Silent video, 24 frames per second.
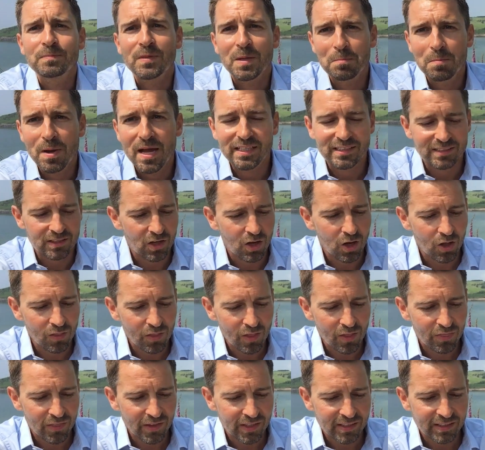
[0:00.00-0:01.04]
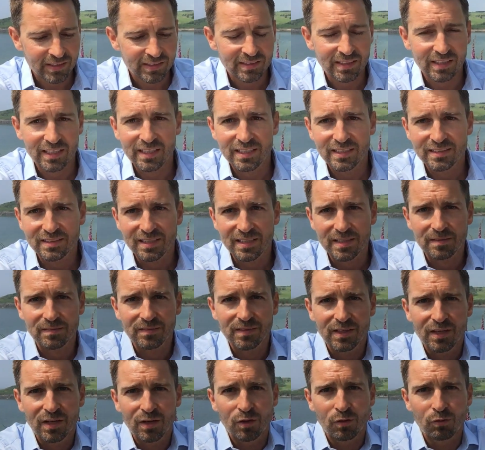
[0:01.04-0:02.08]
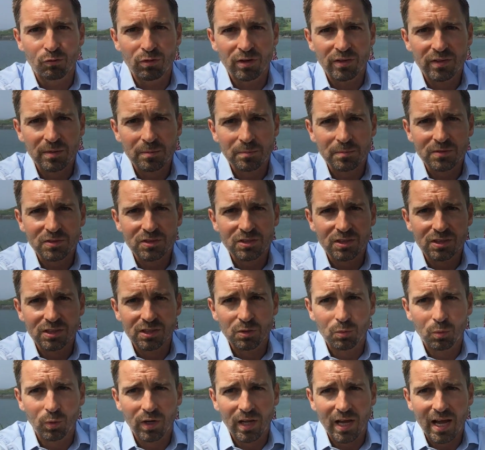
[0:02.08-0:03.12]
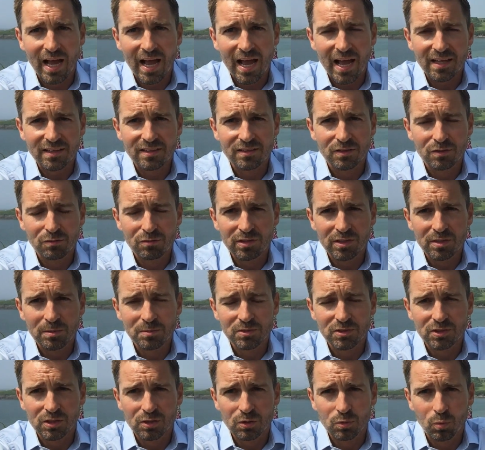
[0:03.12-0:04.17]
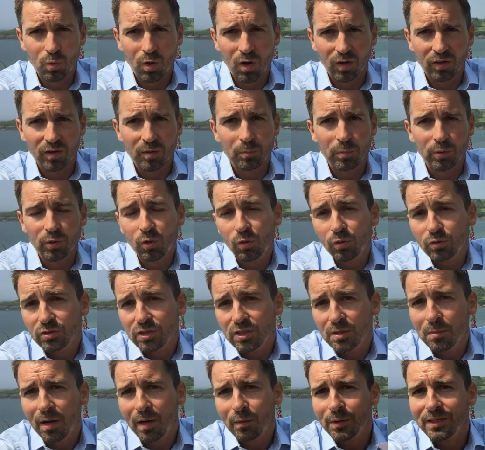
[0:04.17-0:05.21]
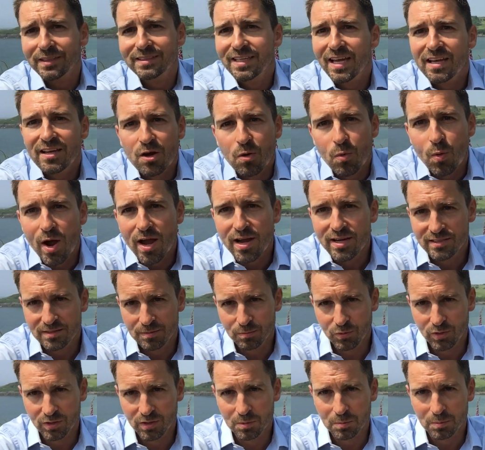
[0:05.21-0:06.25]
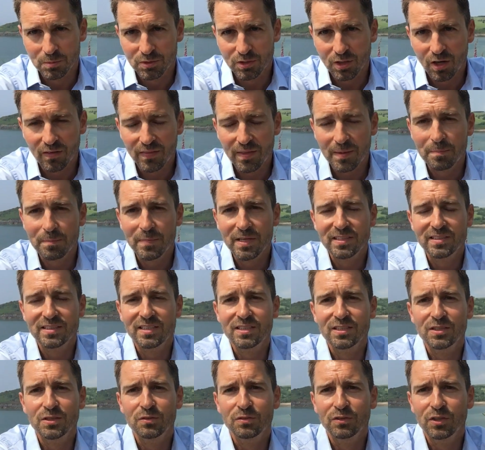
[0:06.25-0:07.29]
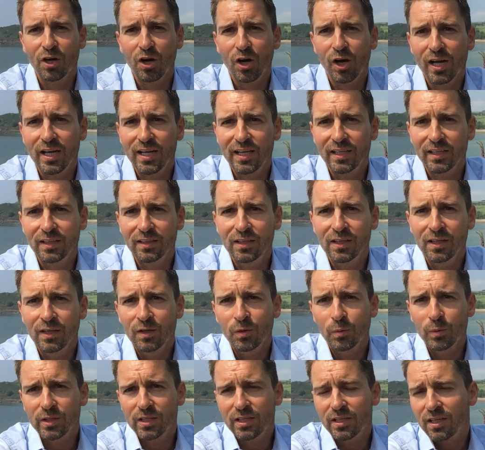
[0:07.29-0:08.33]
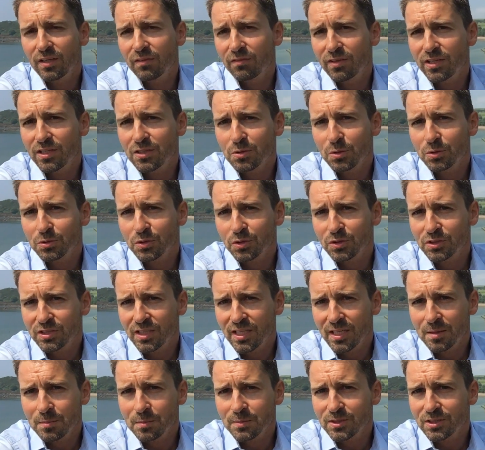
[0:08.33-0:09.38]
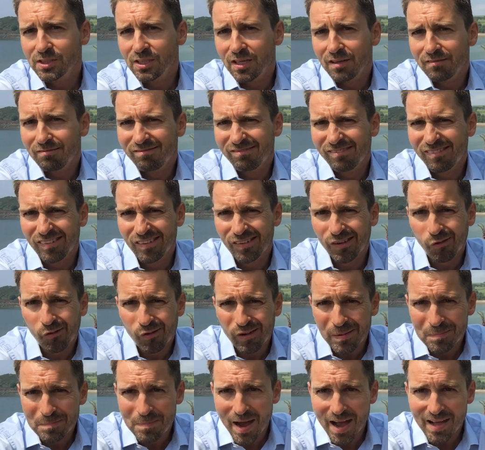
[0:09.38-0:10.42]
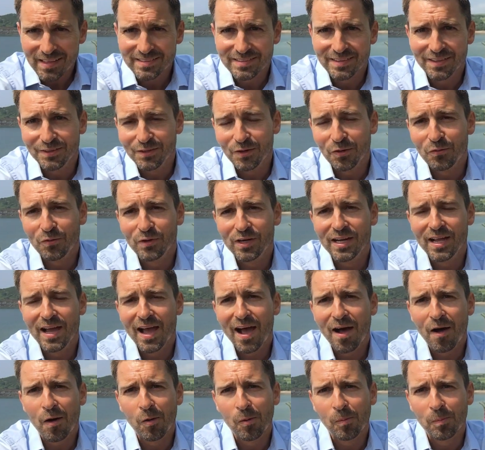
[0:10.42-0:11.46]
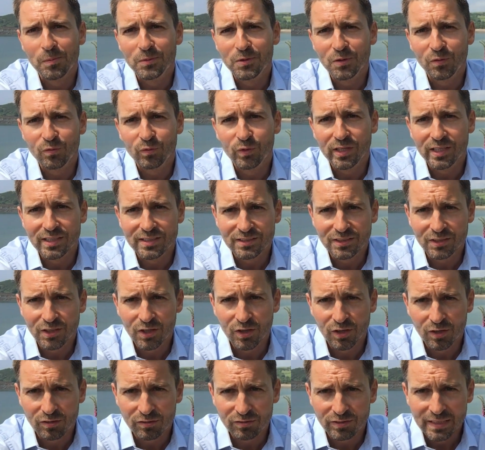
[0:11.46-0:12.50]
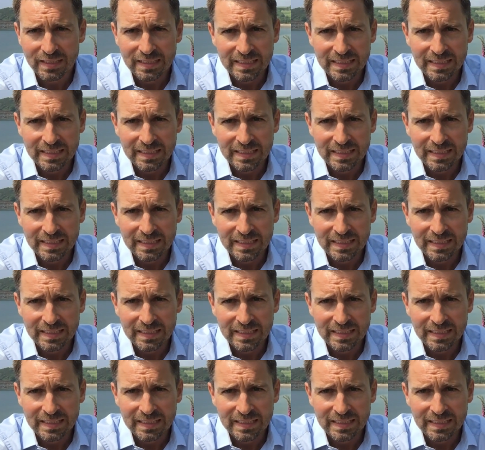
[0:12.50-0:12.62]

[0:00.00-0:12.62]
Makes other things easy. Rhythms, you want to add the rhythms that you want, but also you might want to take away some rhythms. Are there meetings you've got in with individuals or teams that don't really matter, don't really help, don't really serve?